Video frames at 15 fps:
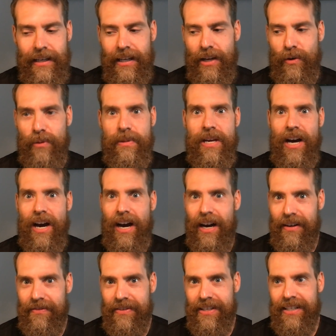It would be
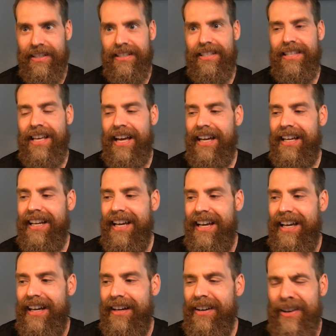obvious that,
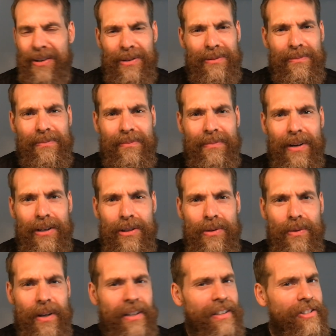oh, are
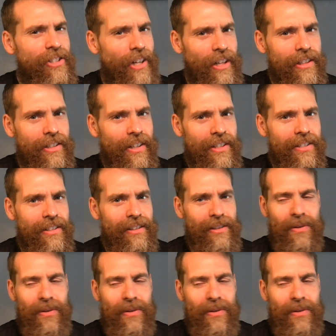you on a jog, Justin?